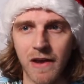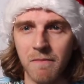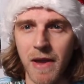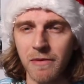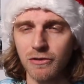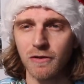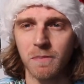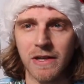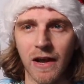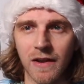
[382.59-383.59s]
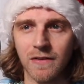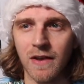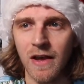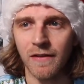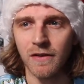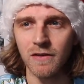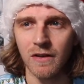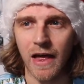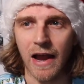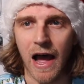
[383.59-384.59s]
And maybe it's just because there isn't a
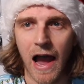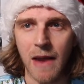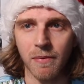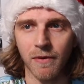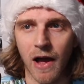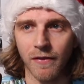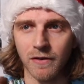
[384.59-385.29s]
lot of hype around.